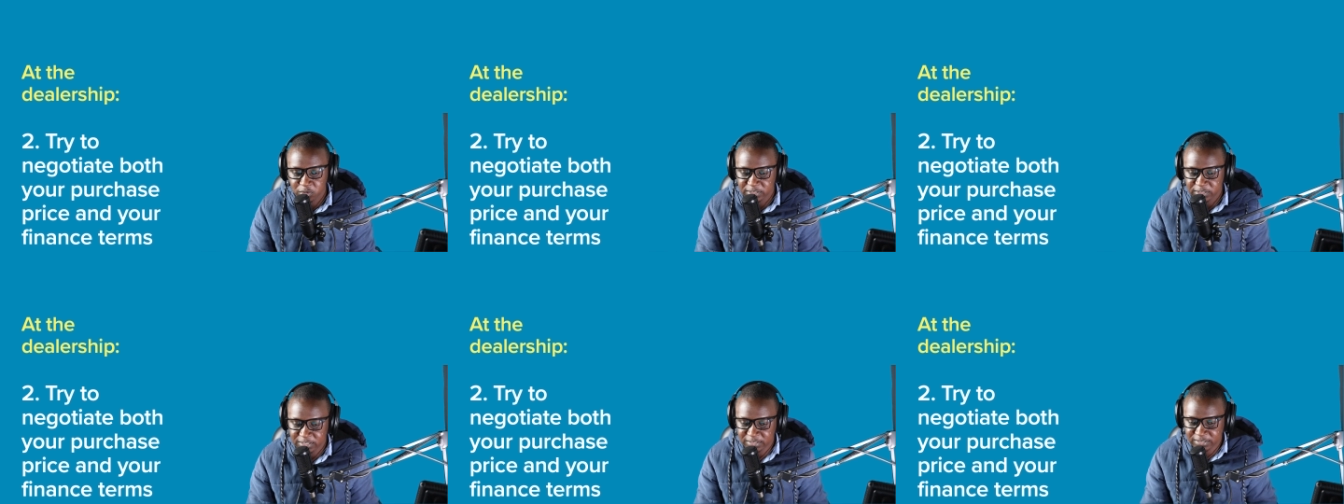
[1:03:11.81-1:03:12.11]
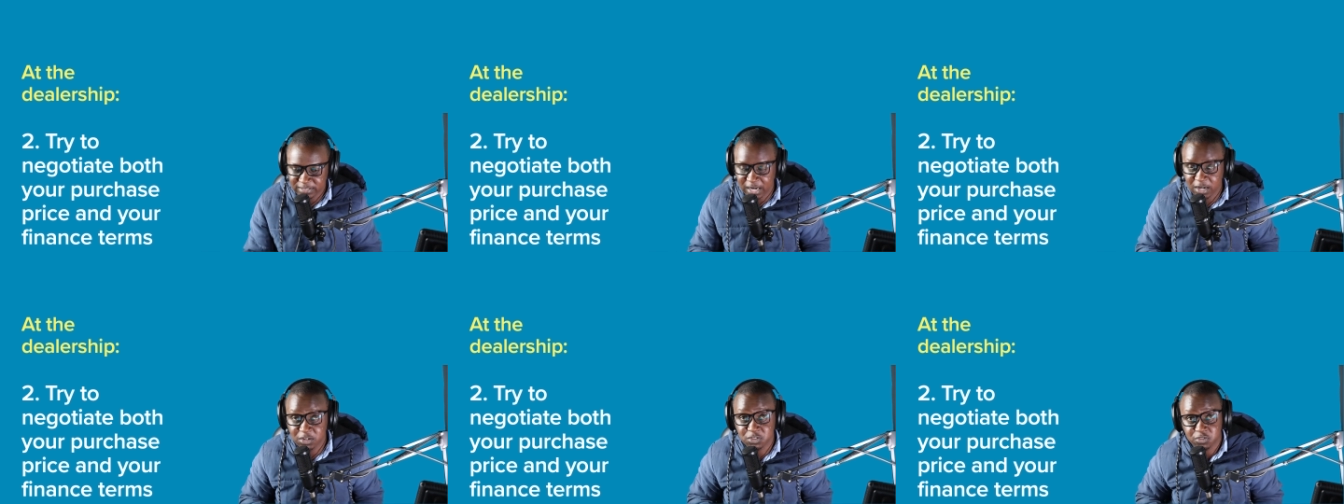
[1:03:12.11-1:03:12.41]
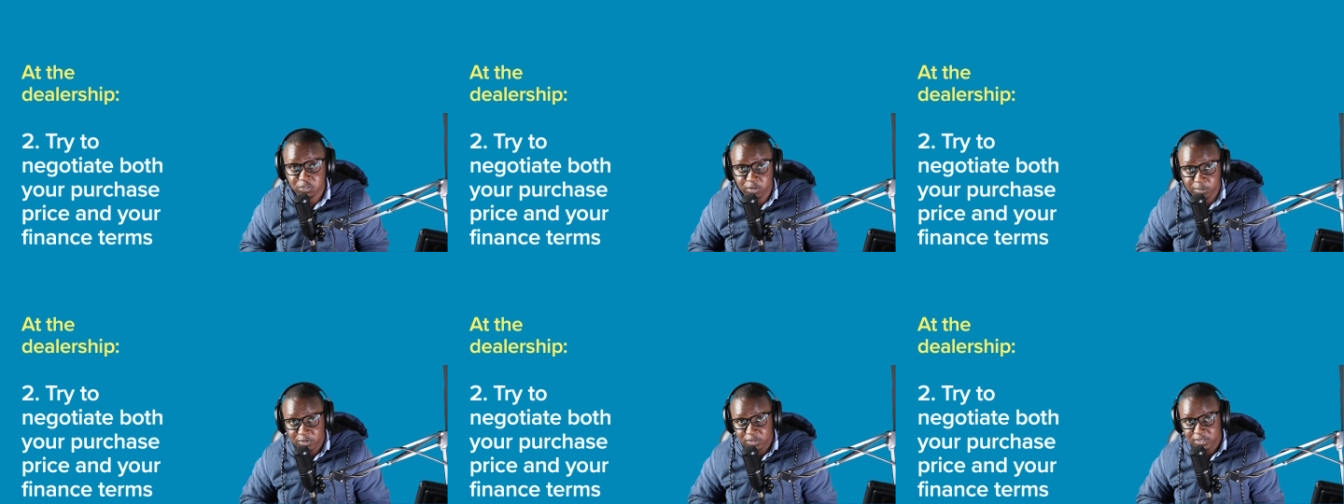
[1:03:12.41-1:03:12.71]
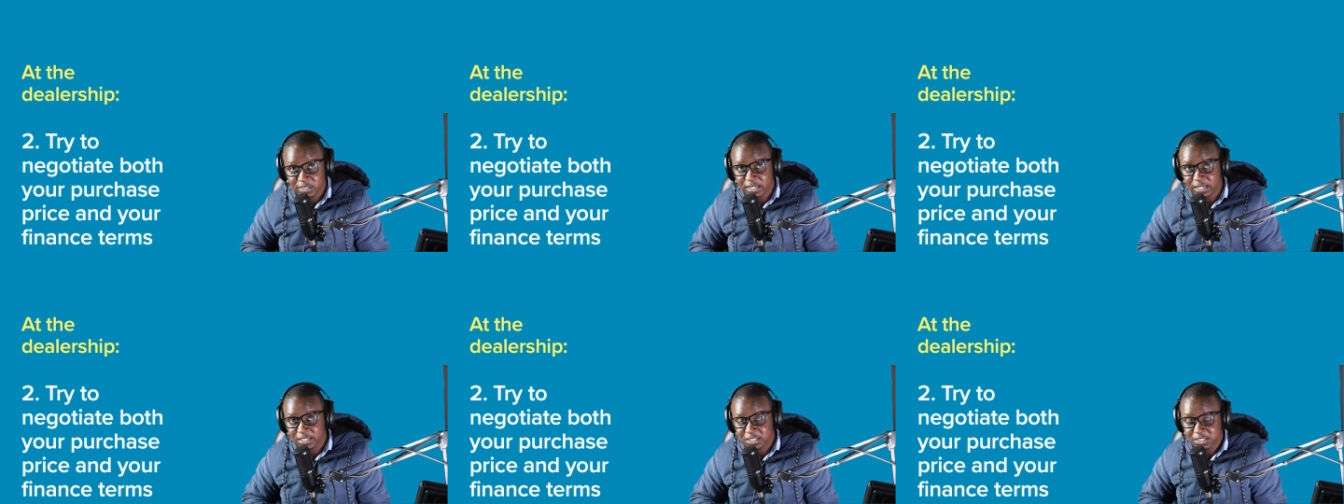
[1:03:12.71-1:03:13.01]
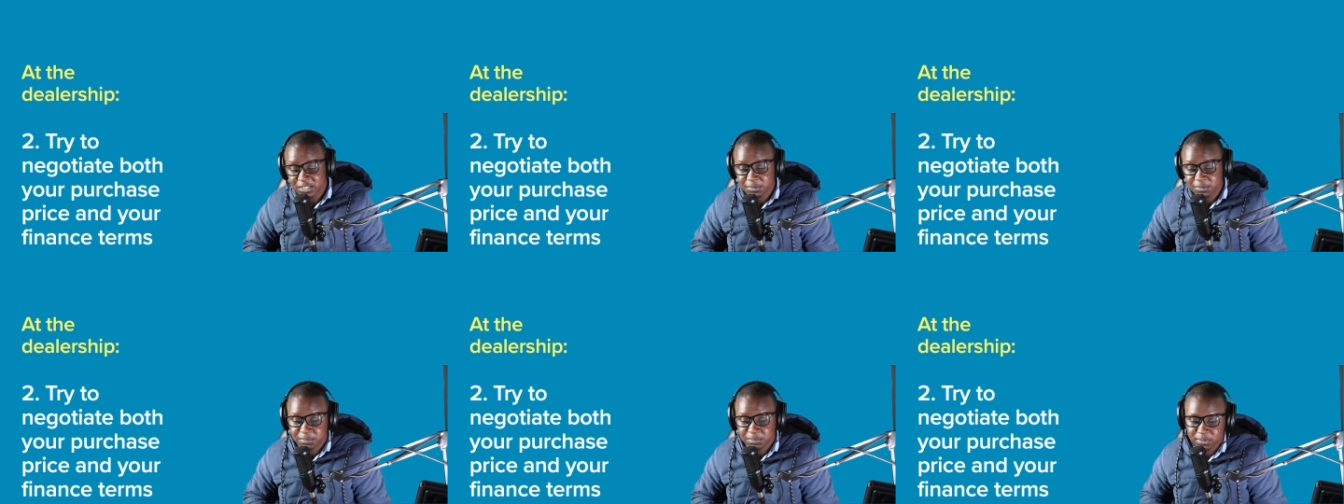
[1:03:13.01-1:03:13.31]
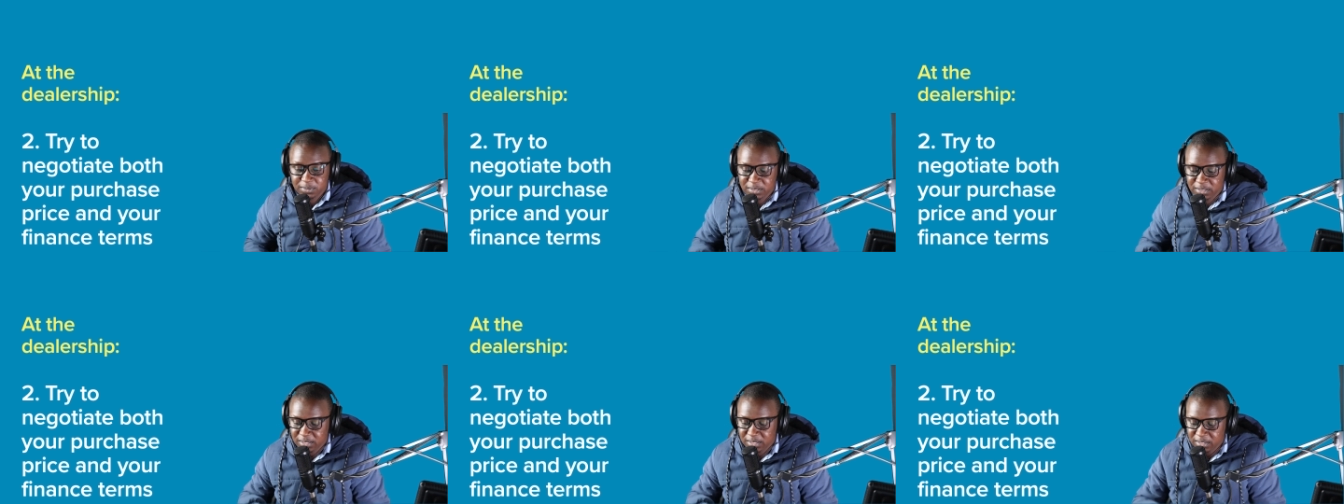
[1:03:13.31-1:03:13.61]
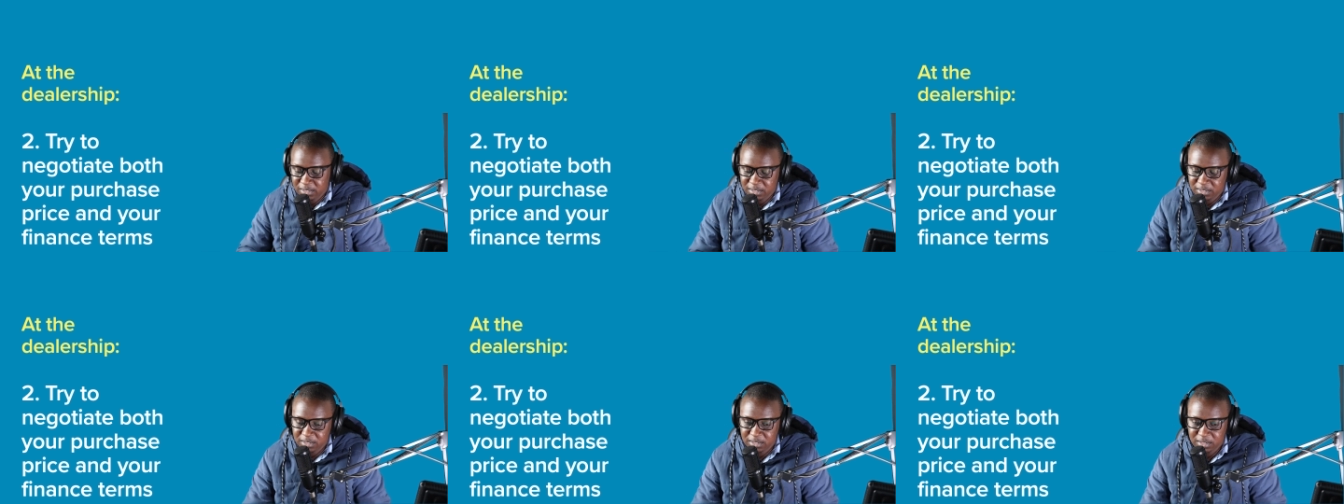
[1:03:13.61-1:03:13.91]
discounts from your dealership.
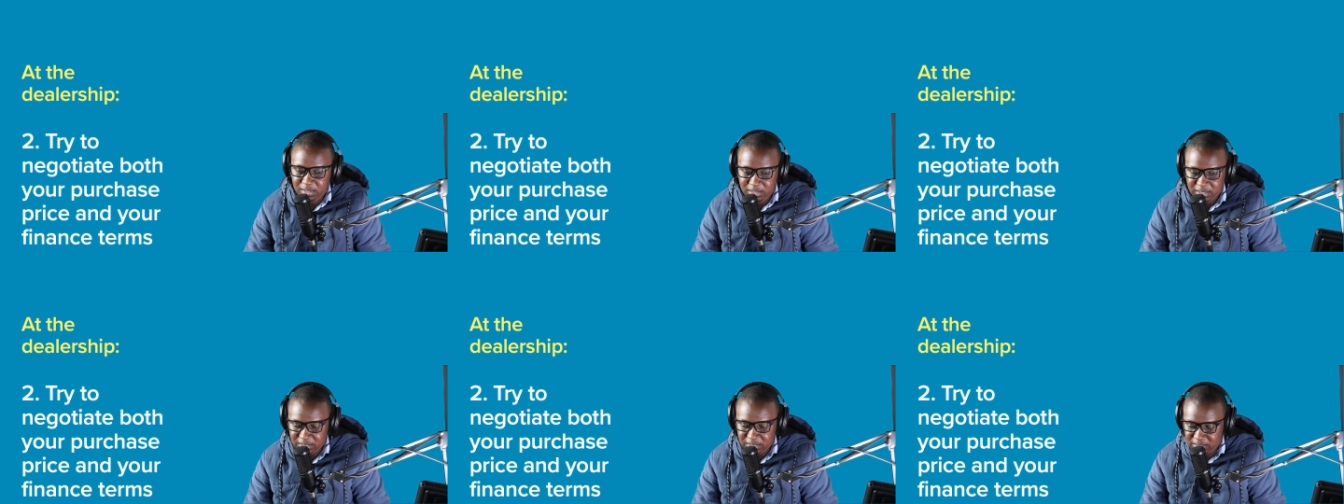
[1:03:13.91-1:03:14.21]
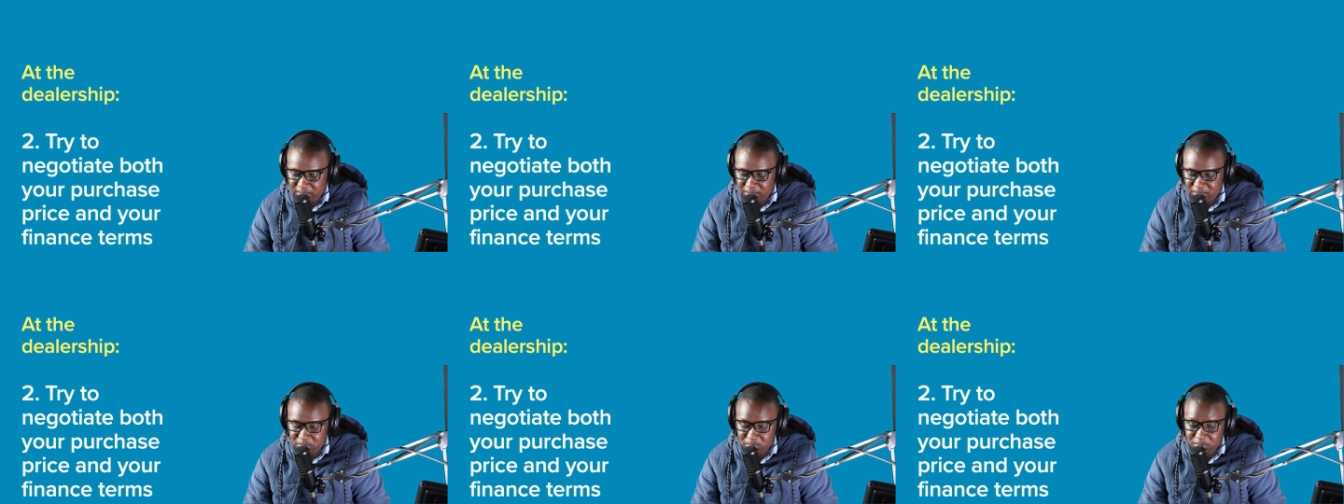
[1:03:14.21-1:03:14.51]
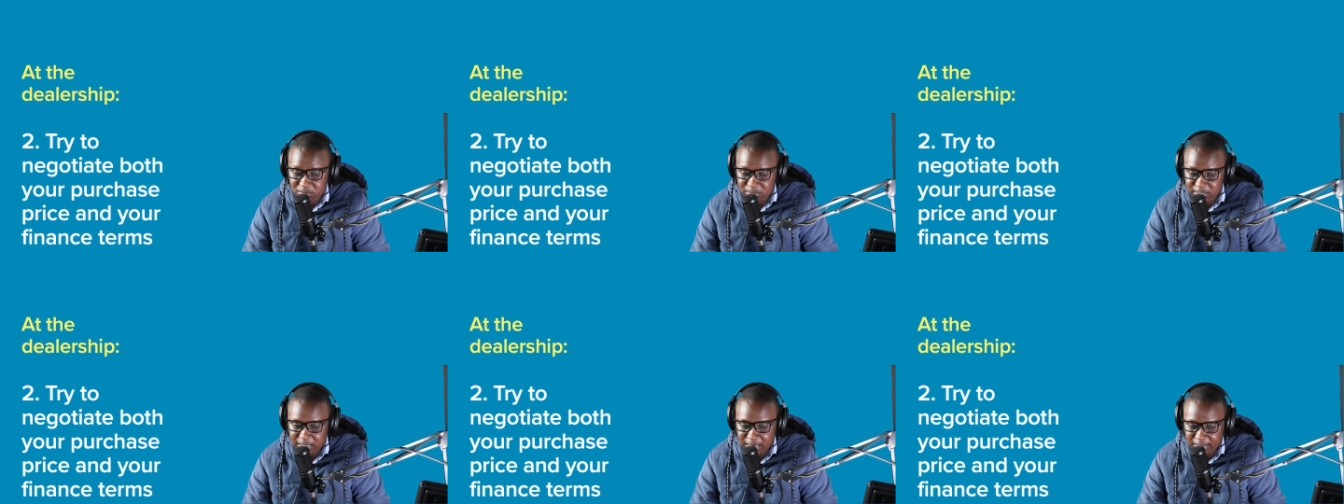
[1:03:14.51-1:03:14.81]
So